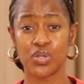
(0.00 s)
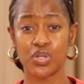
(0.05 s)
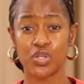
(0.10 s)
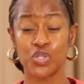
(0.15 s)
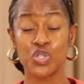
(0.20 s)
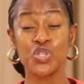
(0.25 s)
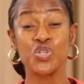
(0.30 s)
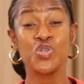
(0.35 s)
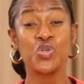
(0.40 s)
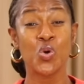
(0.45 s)

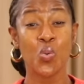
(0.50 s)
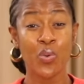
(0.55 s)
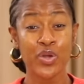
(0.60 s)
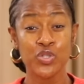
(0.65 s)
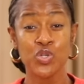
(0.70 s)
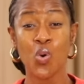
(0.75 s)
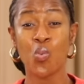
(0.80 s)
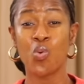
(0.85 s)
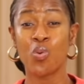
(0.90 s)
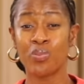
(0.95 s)
Do you know when
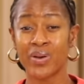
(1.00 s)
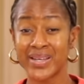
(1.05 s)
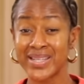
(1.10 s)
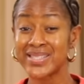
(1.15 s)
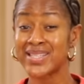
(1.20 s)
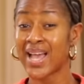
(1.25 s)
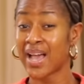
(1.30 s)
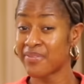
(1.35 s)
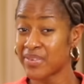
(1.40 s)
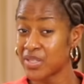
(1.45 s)
your woman is
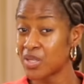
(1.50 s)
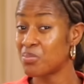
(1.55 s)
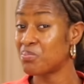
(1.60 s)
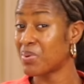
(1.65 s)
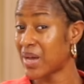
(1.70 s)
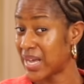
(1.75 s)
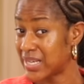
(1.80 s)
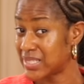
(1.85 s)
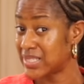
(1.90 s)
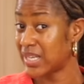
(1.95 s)
having a
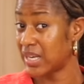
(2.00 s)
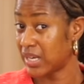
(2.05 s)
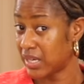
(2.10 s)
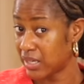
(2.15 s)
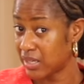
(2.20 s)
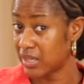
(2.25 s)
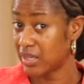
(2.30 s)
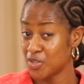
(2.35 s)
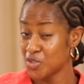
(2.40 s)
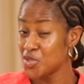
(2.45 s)
bad day?
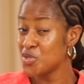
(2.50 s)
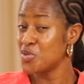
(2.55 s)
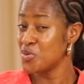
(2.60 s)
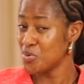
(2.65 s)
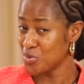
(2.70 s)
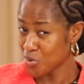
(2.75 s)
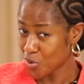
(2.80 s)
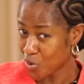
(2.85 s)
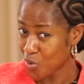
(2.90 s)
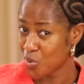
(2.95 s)
Do you
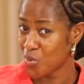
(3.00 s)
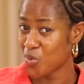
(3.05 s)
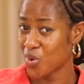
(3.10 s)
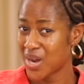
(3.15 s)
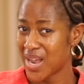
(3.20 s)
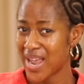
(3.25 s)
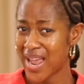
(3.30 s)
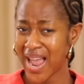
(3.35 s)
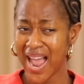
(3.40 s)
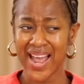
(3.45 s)
know?
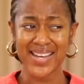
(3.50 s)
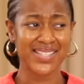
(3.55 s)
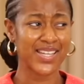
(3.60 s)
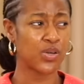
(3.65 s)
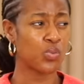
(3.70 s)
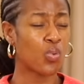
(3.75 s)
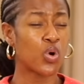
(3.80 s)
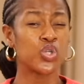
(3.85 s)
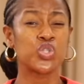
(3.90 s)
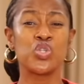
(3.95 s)
And
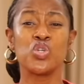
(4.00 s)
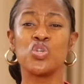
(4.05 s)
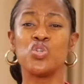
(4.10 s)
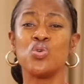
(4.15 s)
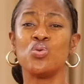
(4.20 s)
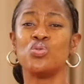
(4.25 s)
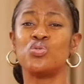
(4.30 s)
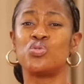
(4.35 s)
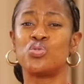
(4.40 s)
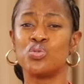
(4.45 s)
then what do
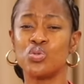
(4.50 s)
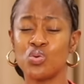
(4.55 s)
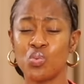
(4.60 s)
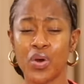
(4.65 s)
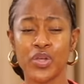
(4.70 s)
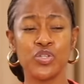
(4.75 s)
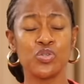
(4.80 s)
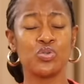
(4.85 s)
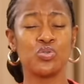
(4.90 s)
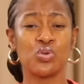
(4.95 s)
you do
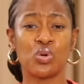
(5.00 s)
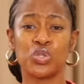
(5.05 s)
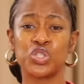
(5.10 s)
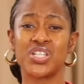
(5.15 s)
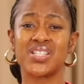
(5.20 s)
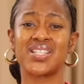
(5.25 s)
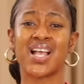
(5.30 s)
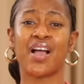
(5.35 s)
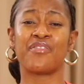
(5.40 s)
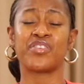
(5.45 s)
when you know
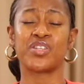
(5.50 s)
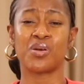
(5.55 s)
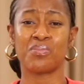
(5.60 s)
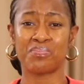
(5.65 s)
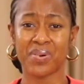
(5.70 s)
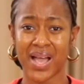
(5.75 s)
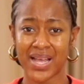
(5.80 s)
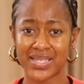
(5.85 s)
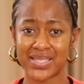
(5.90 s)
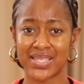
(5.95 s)
she's having a
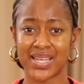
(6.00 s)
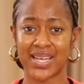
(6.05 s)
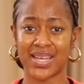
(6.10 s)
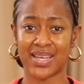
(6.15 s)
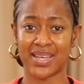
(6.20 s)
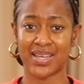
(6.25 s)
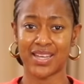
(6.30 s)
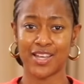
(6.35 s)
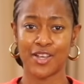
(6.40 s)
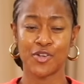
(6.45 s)
bad day?
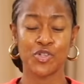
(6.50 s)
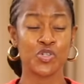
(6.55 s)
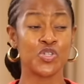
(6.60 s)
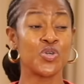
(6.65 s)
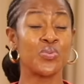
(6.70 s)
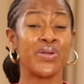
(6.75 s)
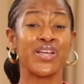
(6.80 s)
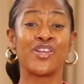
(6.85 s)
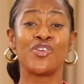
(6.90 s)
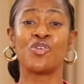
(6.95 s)
Do
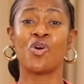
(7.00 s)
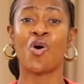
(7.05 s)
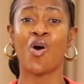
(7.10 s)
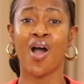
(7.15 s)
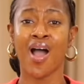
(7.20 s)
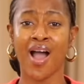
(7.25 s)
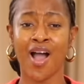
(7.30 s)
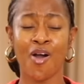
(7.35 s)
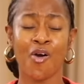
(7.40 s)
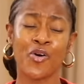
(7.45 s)
you ignore
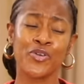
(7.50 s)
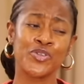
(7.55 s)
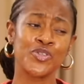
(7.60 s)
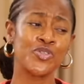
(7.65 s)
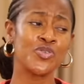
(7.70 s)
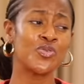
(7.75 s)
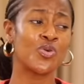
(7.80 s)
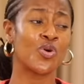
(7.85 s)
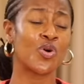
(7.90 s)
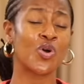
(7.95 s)
her or do
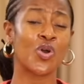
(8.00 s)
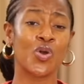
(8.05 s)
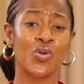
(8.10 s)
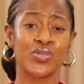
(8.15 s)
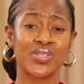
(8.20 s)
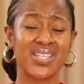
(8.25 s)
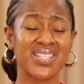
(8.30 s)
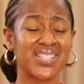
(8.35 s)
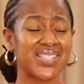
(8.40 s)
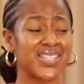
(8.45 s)
you go closer and